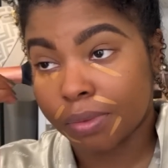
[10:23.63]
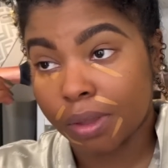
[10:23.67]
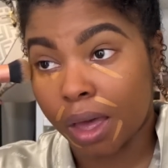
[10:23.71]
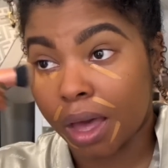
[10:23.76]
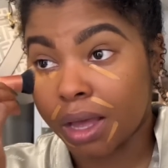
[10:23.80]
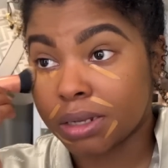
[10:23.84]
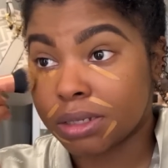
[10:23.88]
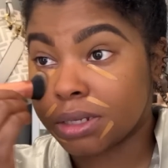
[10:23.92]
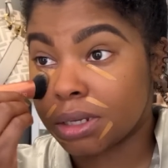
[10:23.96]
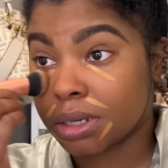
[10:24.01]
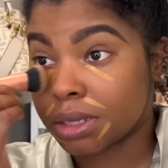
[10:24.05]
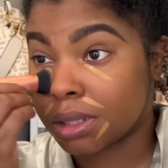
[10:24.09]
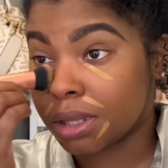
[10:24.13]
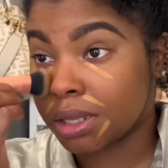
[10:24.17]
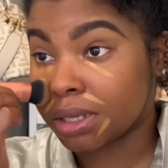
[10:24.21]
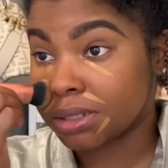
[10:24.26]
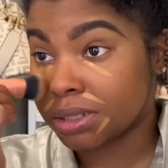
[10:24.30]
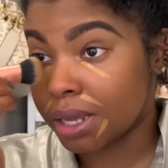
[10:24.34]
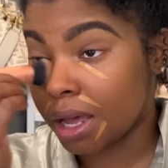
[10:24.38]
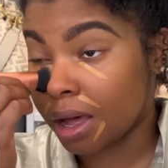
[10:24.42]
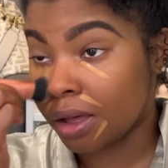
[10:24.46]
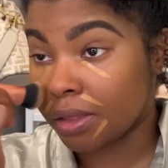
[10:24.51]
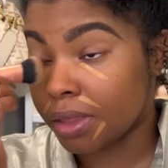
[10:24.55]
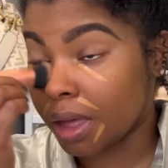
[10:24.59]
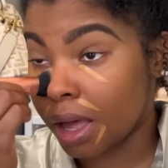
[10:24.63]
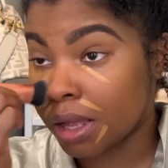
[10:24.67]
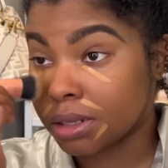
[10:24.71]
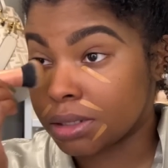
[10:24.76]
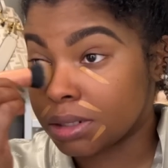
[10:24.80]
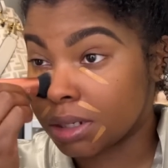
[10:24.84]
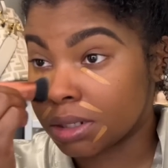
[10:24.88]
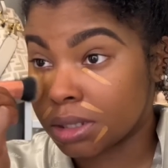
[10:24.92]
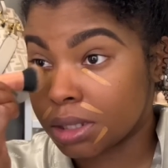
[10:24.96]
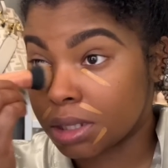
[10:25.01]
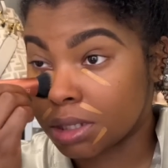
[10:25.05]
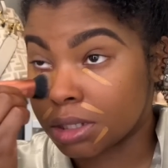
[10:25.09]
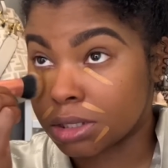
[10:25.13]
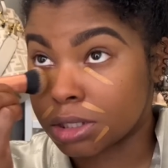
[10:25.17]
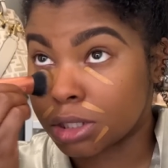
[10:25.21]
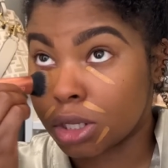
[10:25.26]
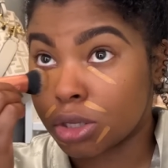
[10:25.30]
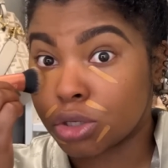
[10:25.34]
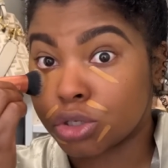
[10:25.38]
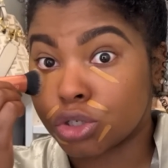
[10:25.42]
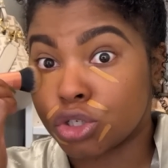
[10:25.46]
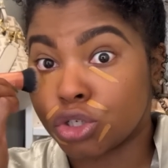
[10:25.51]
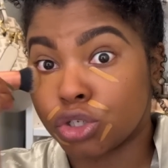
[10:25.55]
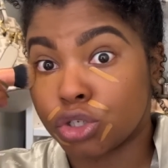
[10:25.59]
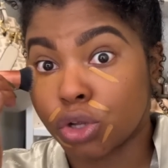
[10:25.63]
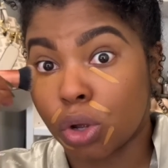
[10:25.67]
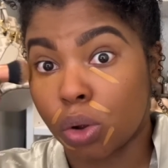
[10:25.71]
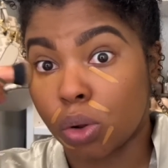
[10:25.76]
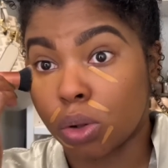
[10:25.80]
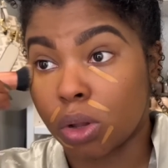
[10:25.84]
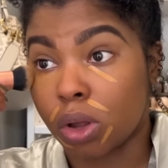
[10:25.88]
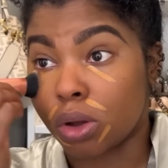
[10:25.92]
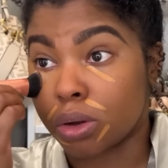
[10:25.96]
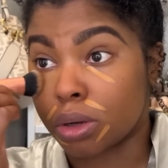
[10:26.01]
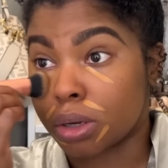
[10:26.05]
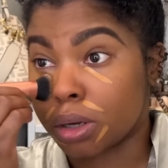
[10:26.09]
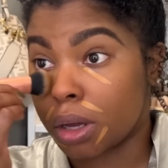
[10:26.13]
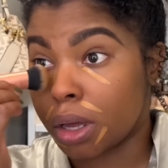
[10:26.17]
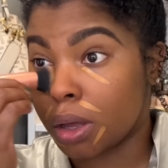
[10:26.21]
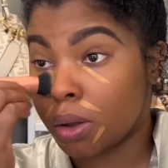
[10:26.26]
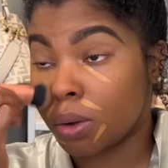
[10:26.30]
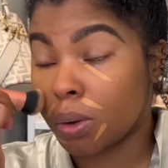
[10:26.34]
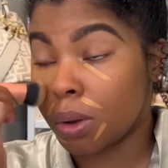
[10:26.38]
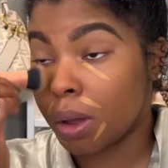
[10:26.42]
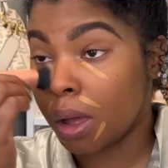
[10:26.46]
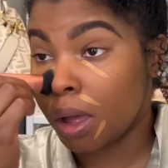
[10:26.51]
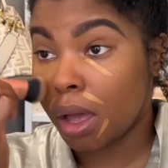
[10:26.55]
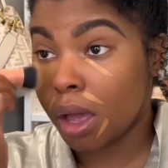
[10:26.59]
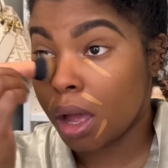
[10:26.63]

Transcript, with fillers: I took this out. I took this so long ago.